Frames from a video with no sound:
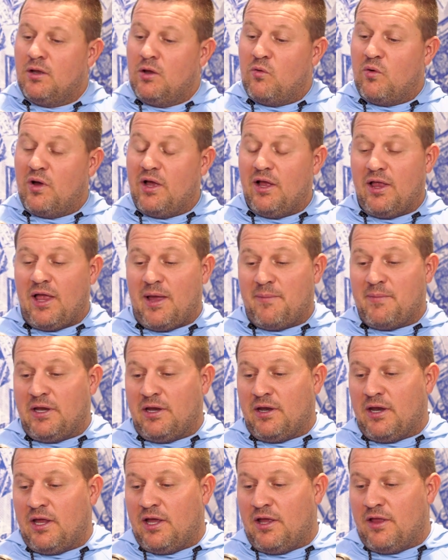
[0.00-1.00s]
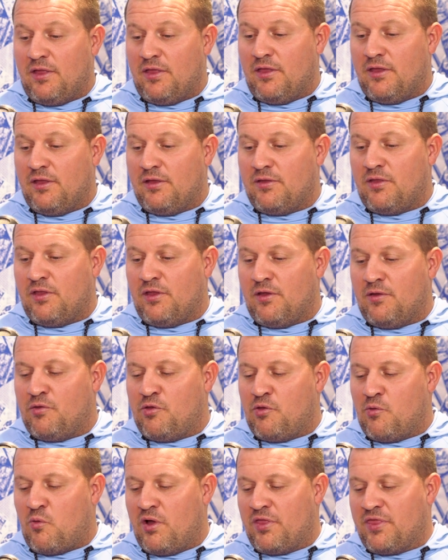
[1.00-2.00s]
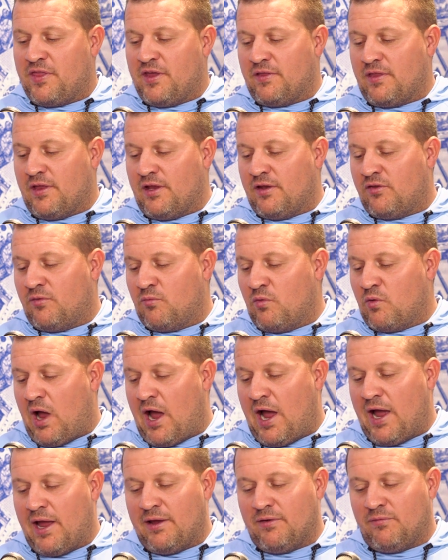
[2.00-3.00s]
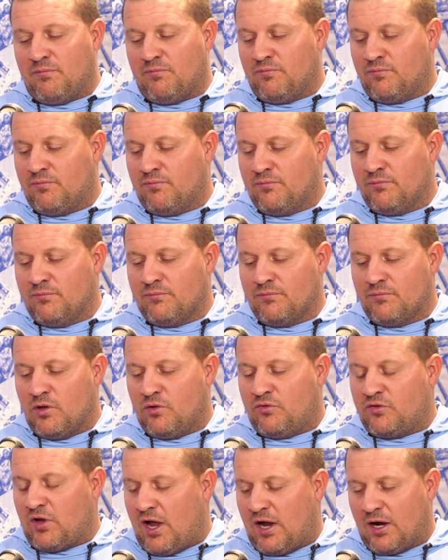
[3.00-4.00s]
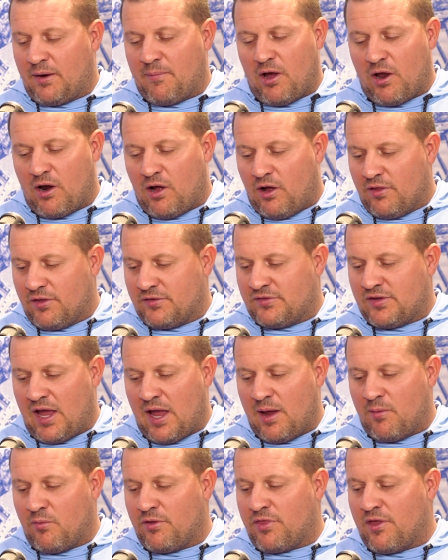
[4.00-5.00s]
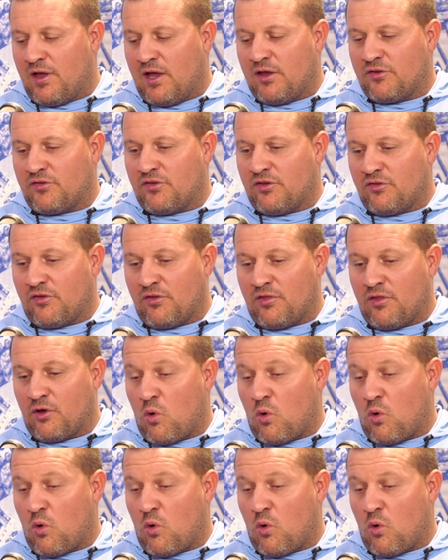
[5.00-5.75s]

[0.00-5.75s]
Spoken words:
Well, I mean, the one thing that I talk about all the time with us is the